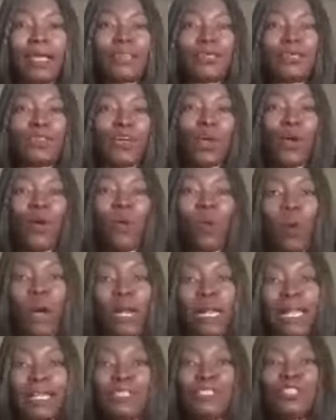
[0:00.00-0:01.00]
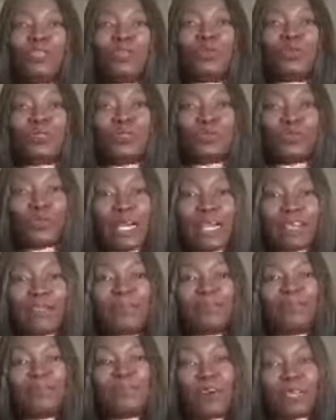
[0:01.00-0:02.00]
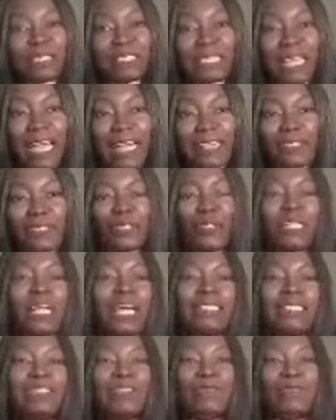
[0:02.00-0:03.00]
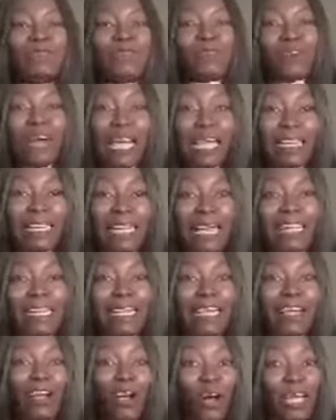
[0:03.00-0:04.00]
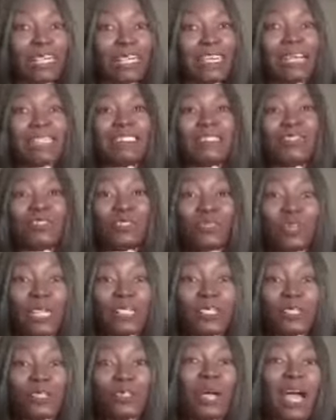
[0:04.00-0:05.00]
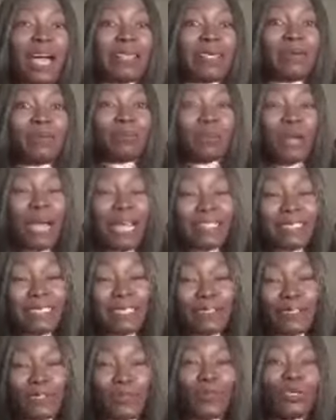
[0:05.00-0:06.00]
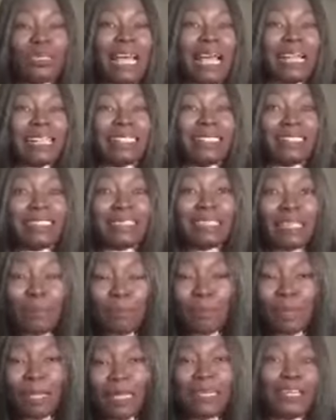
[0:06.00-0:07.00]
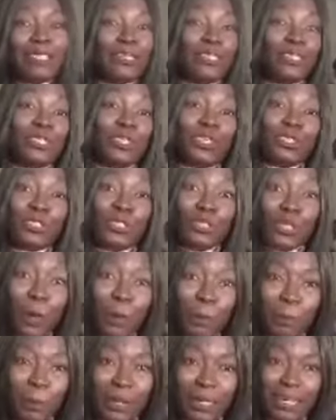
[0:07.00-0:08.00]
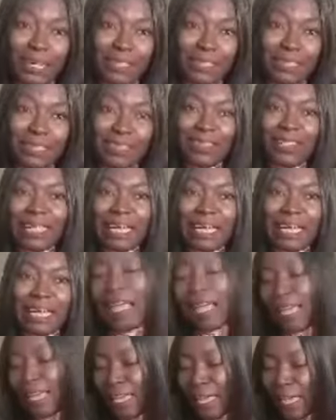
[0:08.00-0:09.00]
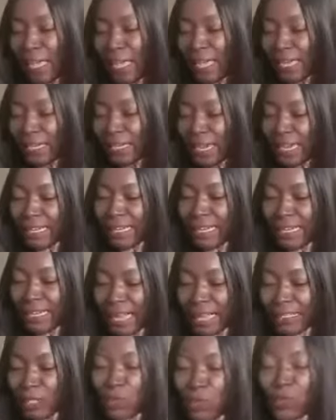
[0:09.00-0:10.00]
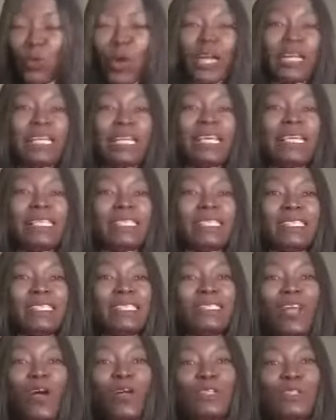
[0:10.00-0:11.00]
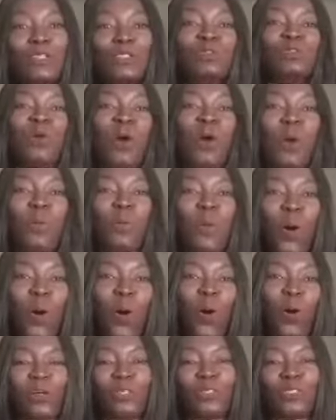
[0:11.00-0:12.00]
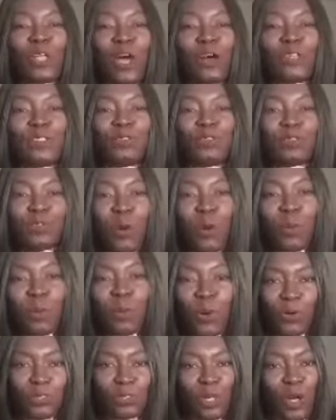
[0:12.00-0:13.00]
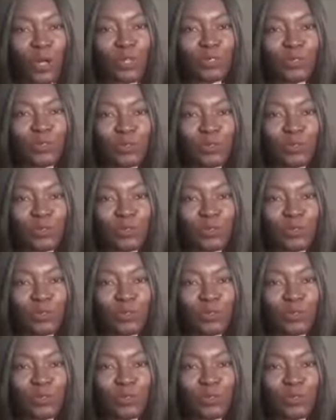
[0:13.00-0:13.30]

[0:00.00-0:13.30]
your wallet should be ready, funded, so that if you find any coin that interests you and the price is good and is dipping, you just jump on it. Okay, then the next one is don't FOMO. Don't FOMO. Don't